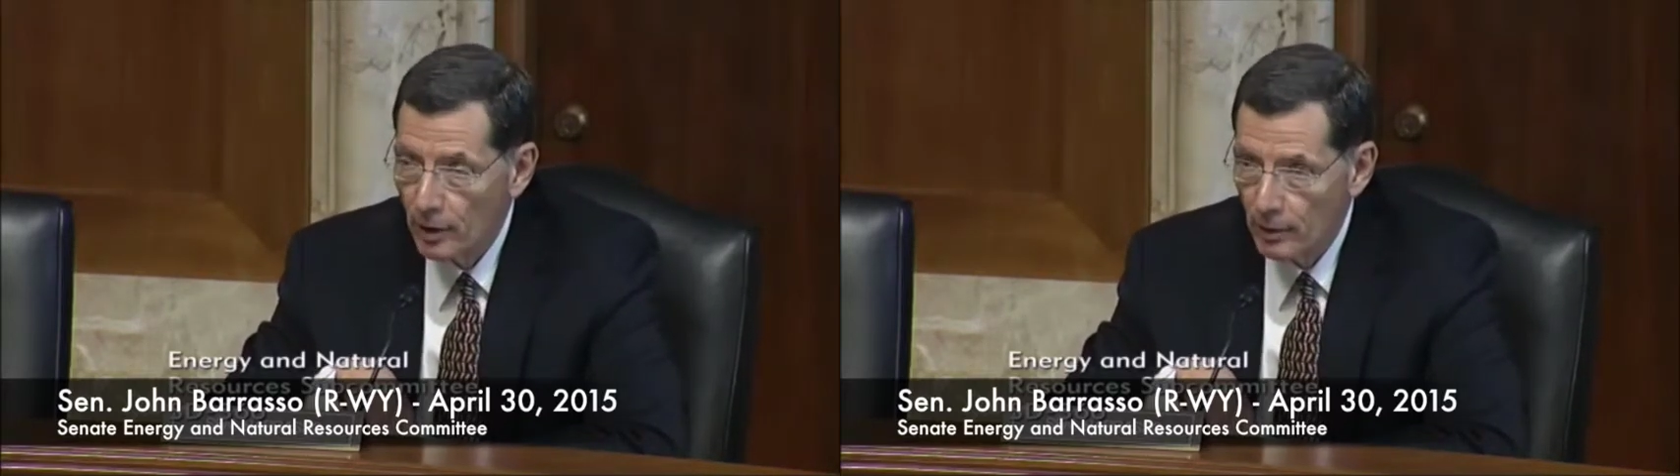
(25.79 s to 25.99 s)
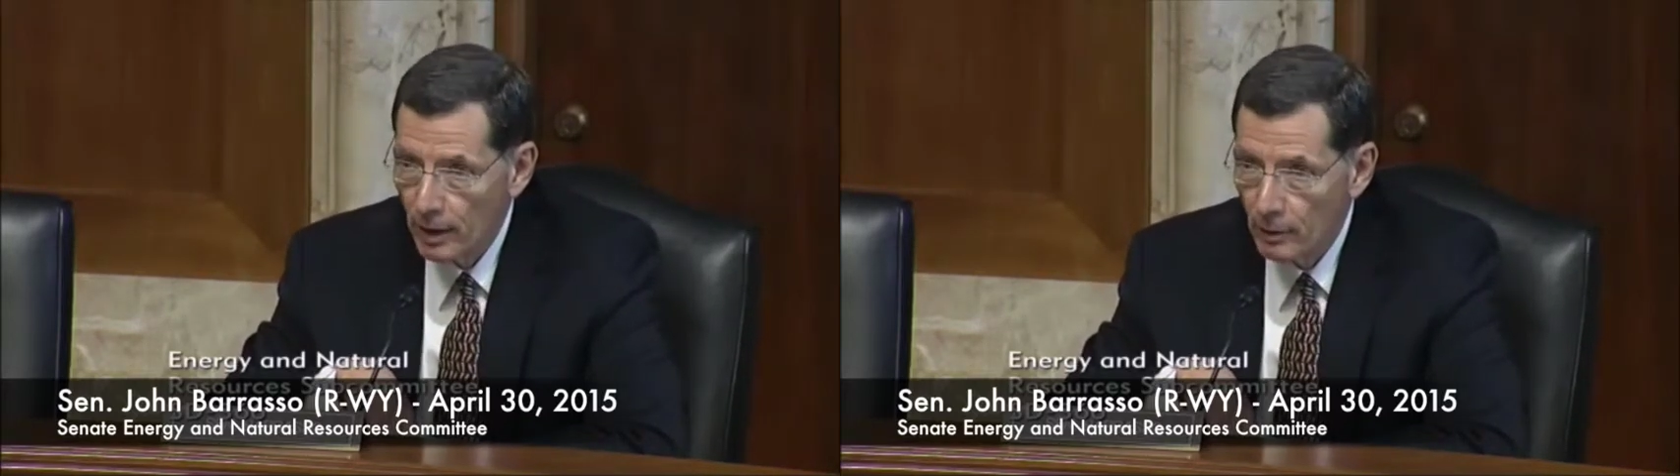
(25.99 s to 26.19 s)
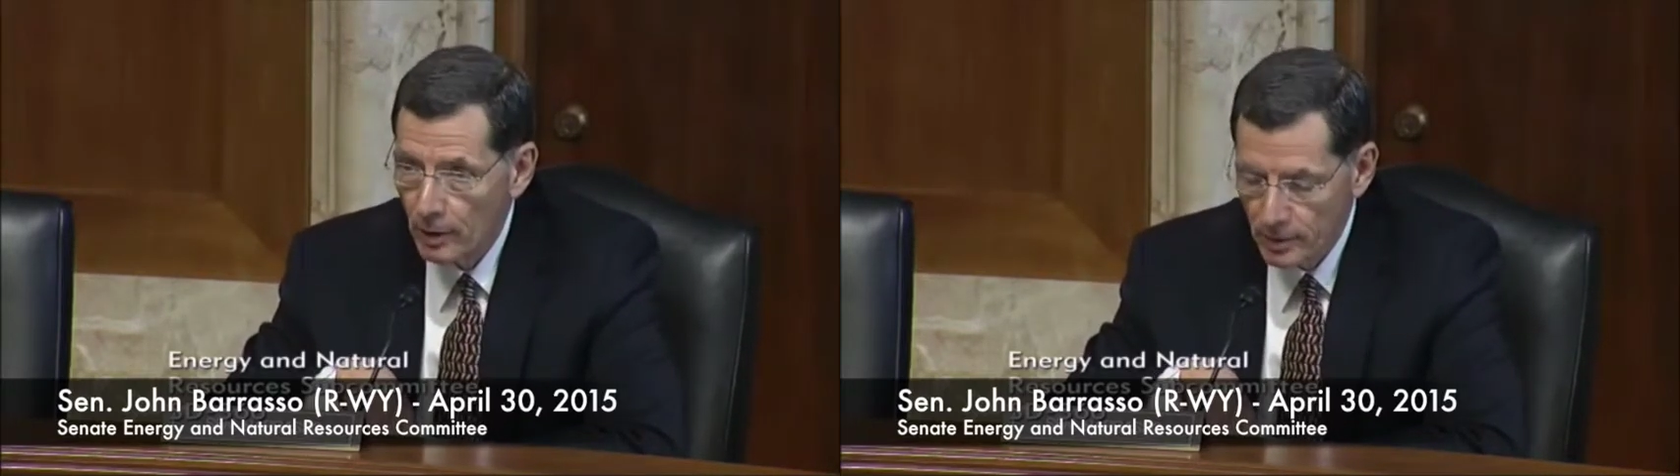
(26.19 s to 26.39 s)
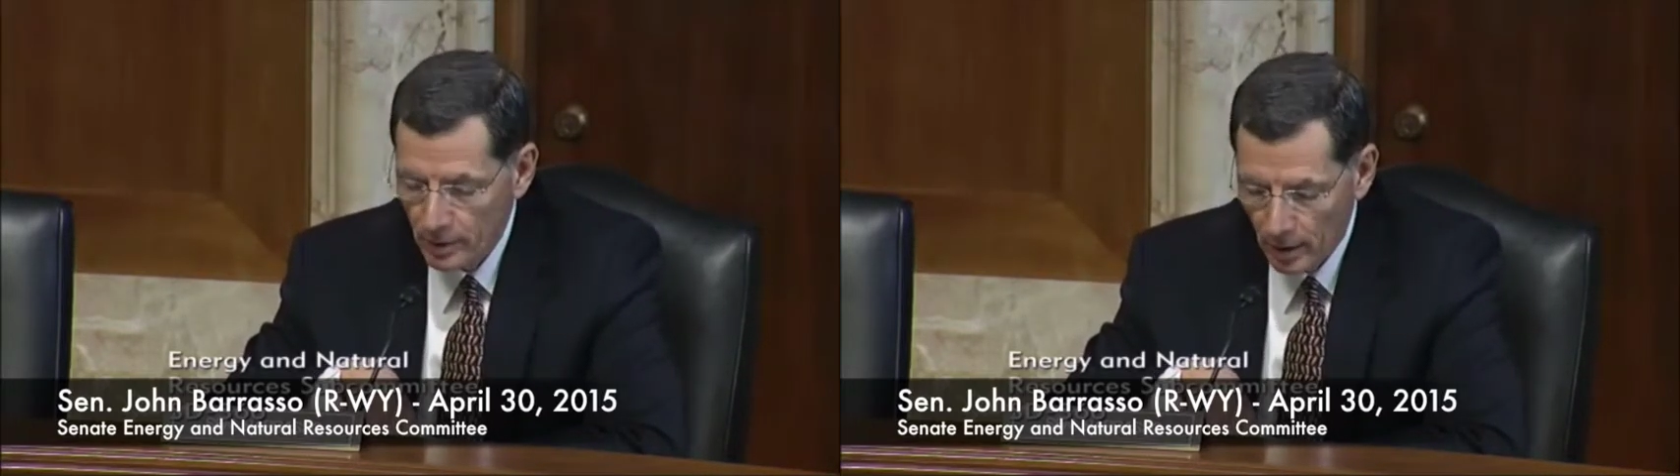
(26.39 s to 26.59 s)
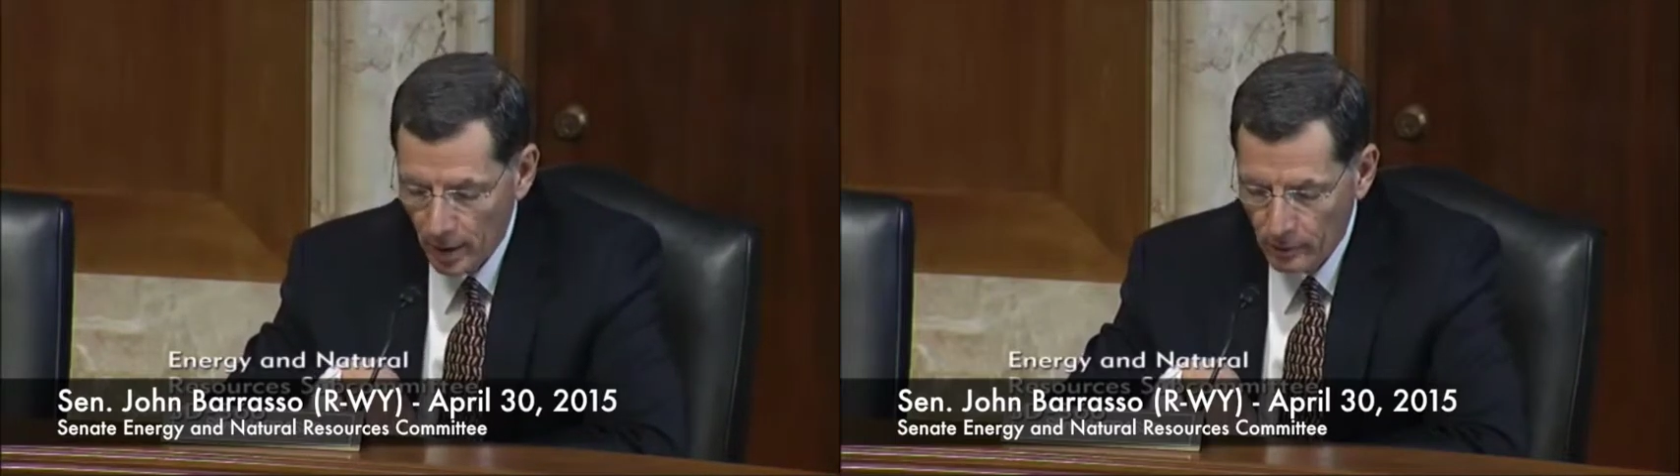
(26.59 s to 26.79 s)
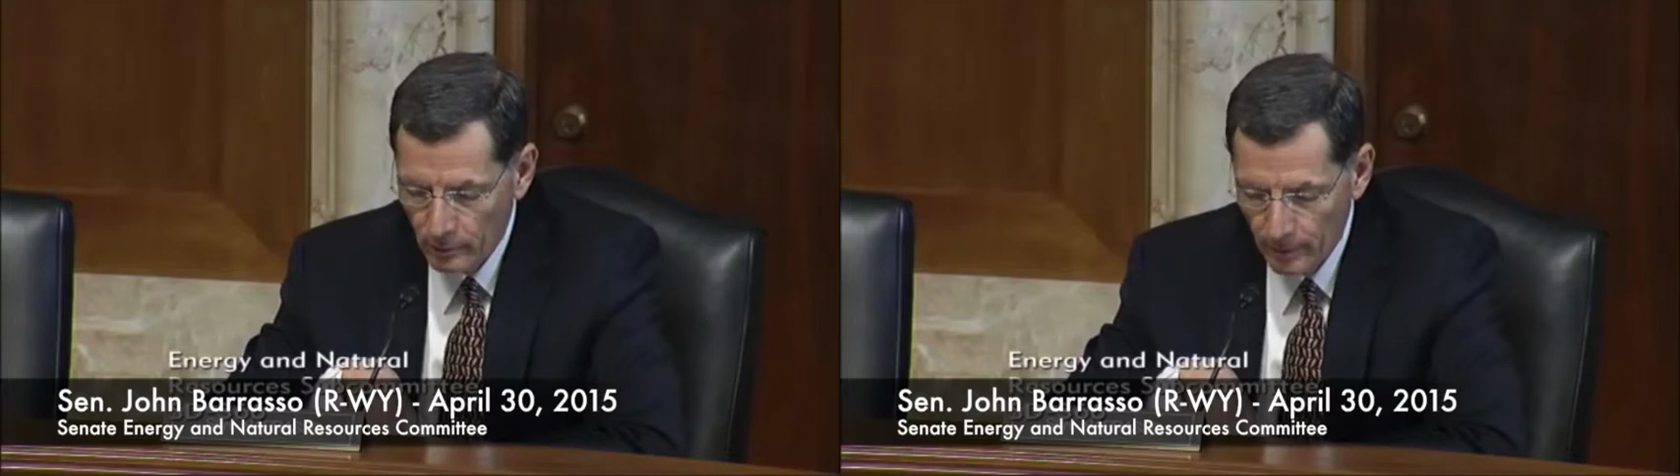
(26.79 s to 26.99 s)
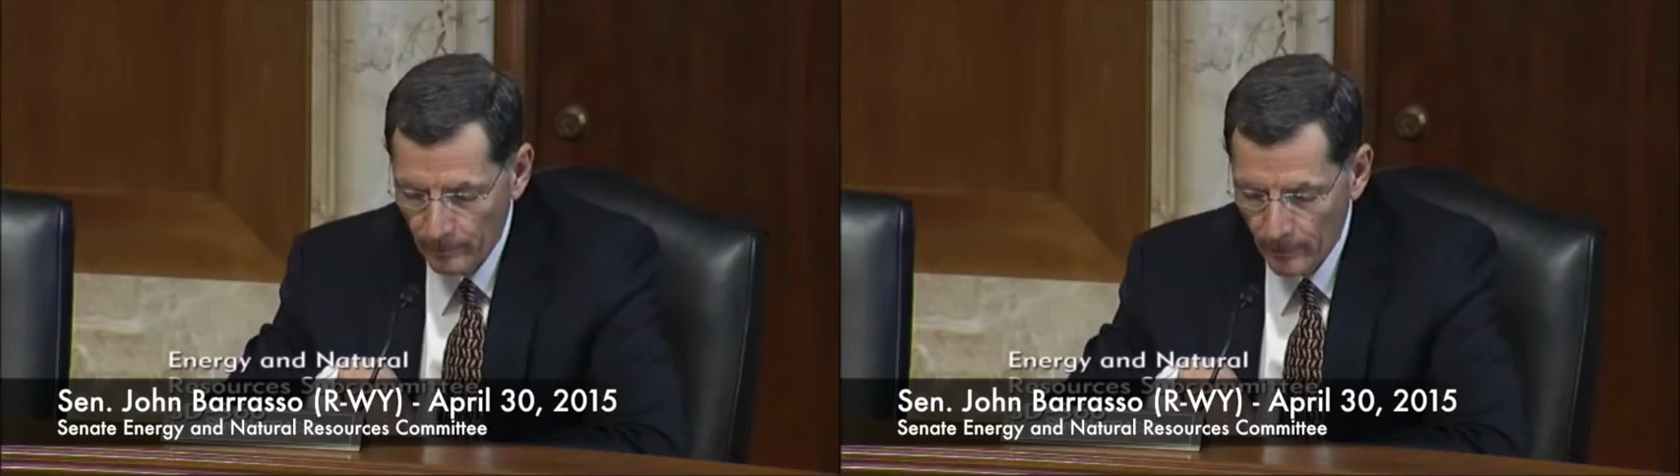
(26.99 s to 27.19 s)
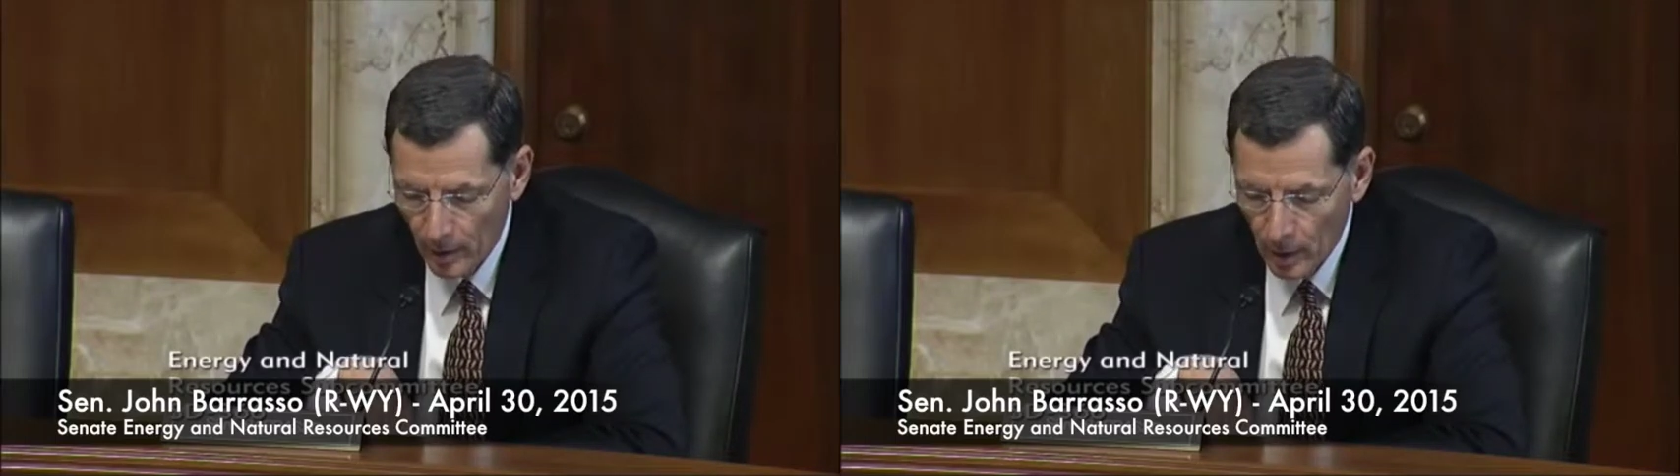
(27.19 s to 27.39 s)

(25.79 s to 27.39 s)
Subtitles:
to other areas of the country.